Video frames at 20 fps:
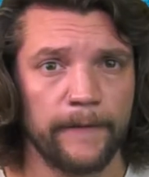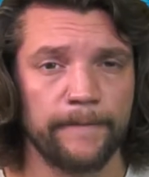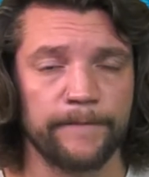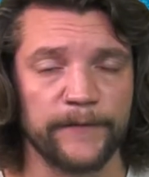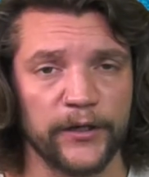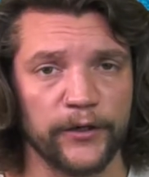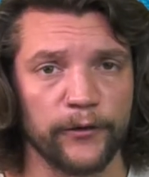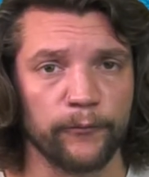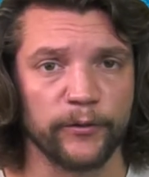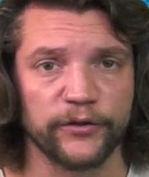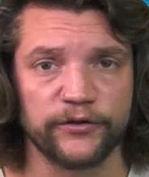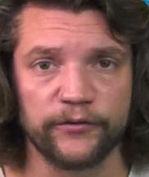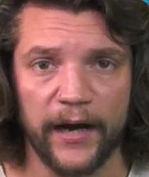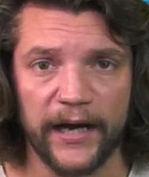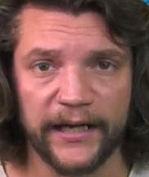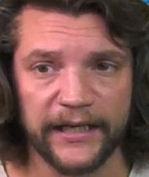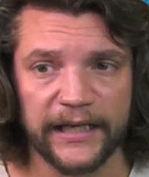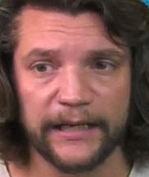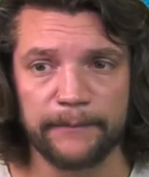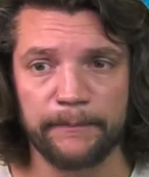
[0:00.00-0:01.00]
we're
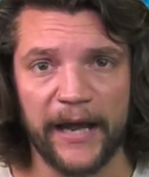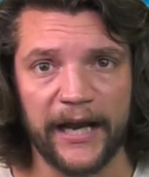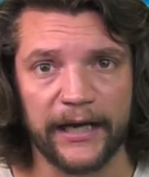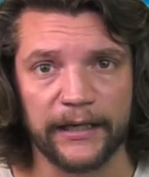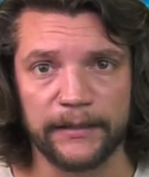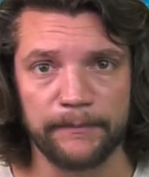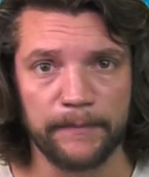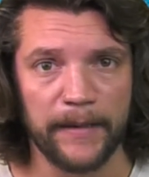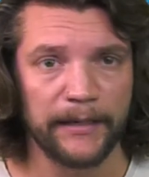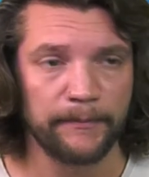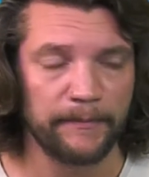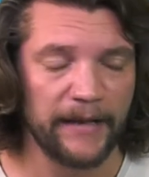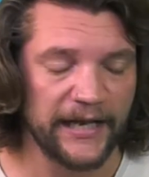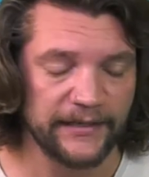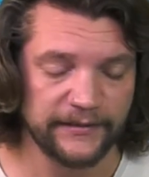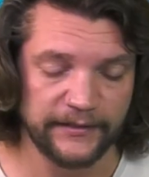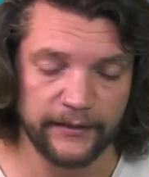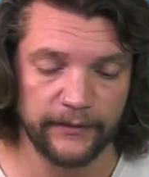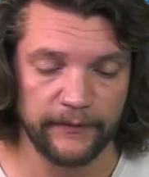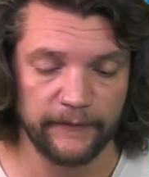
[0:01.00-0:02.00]
trying to get back into
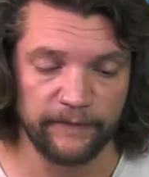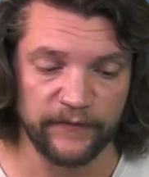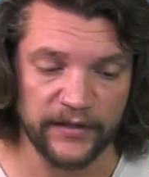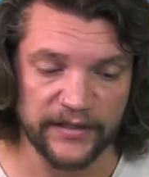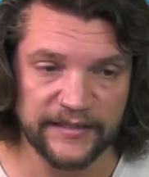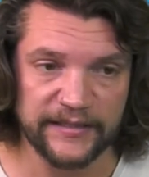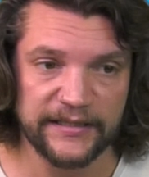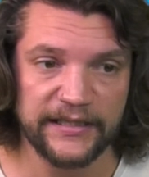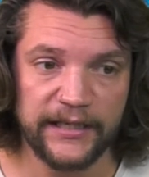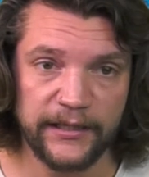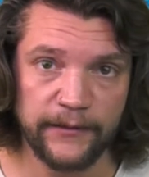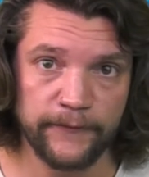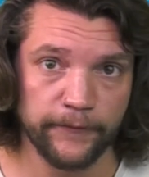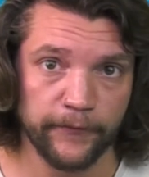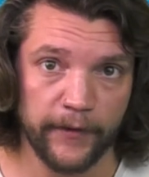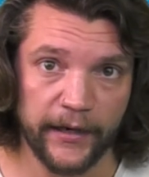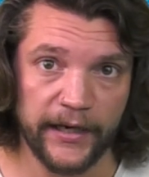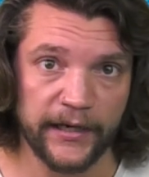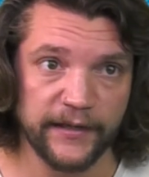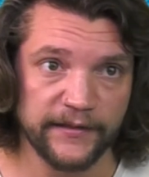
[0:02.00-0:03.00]
MetaMask, the seed
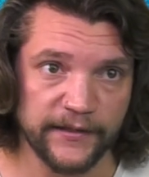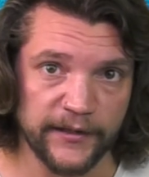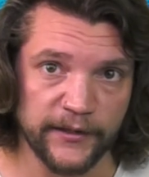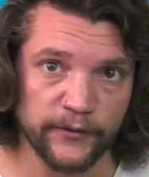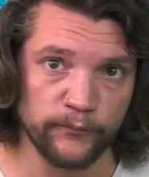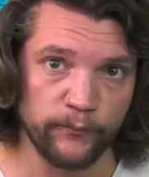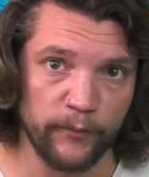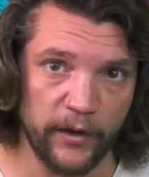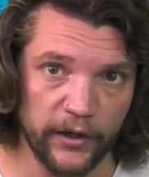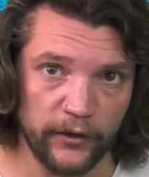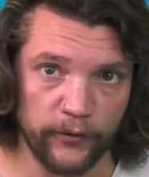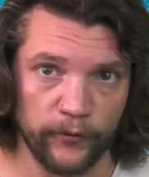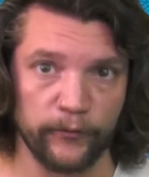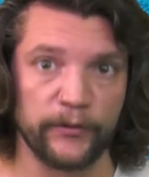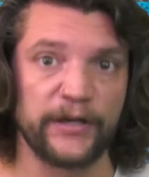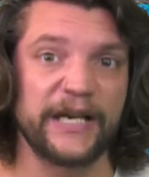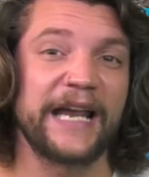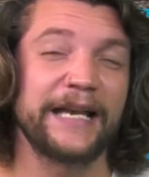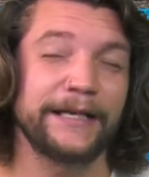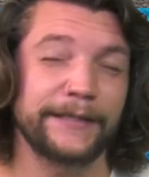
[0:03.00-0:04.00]
phrase is what
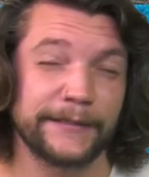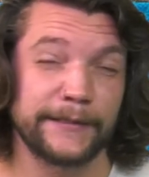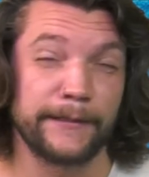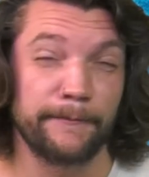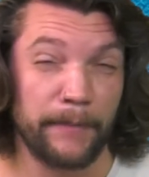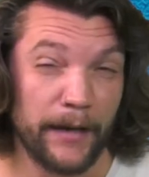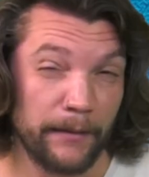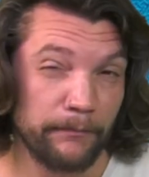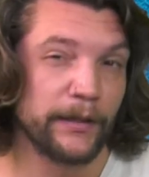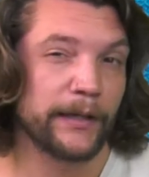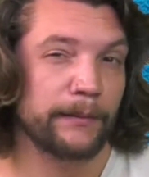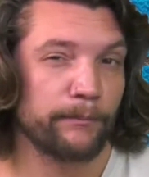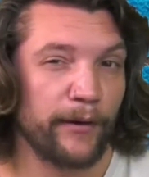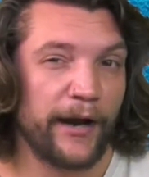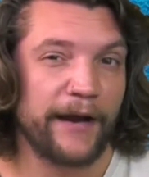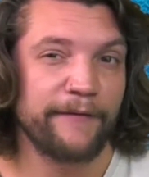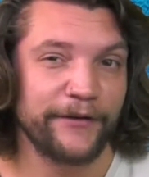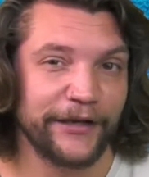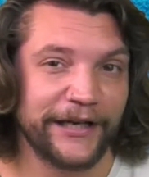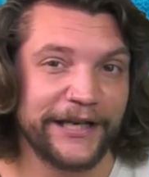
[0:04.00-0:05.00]
creates the
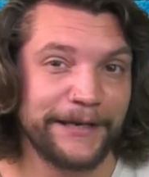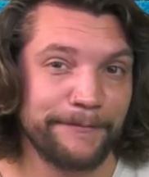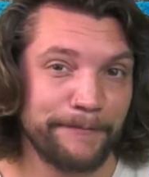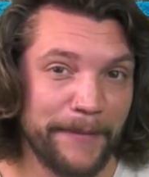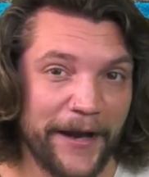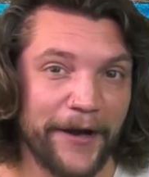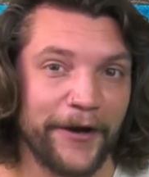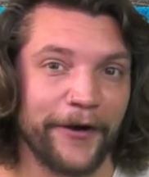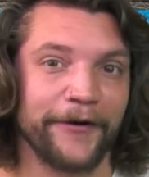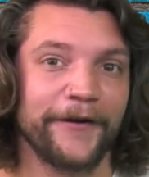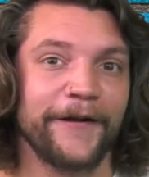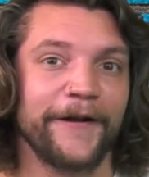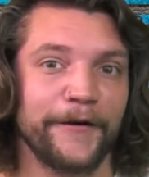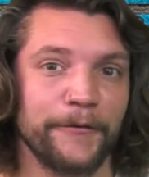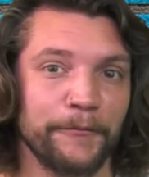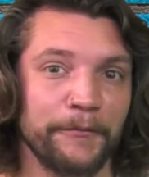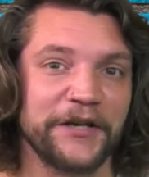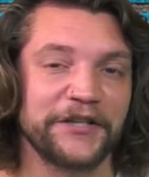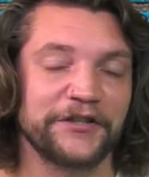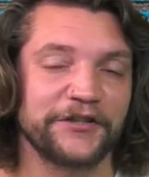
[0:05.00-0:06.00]
public-private key pair,
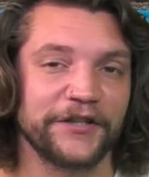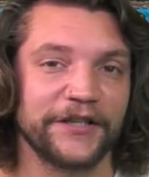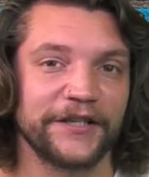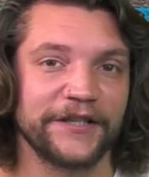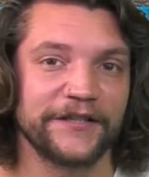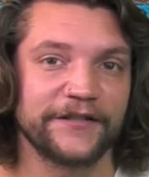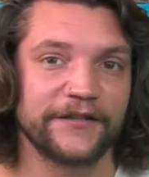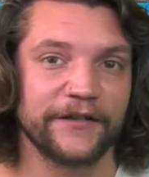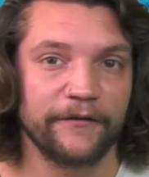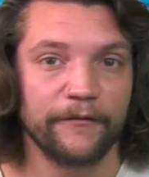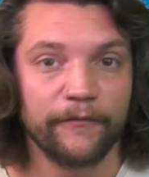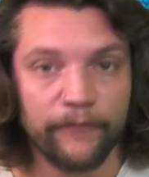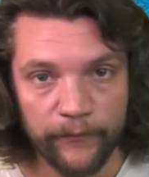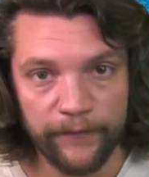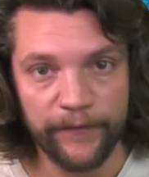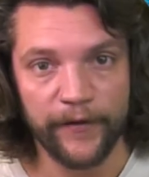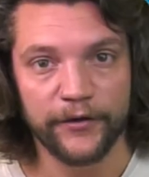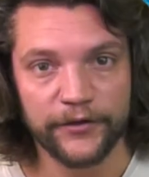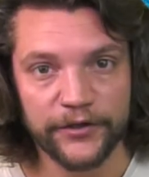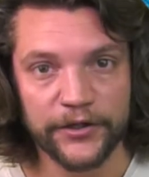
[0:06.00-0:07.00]
which is
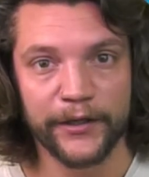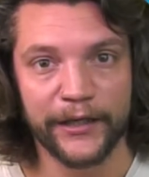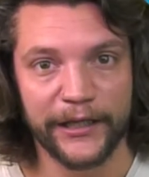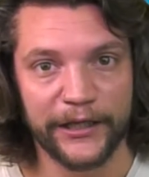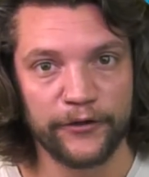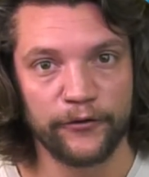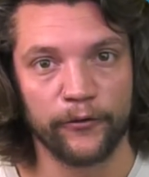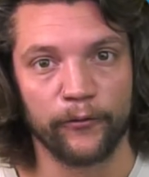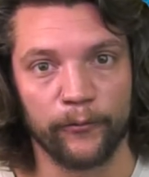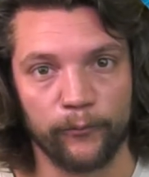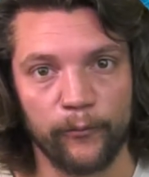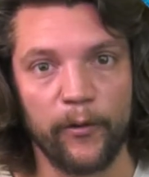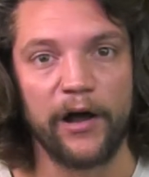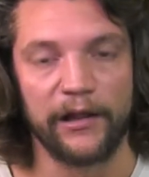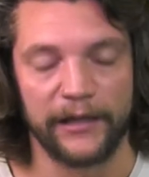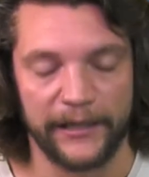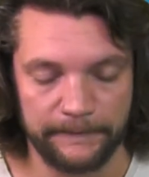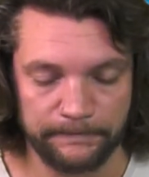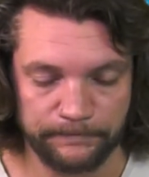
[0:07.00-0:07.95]
functionally your wallet.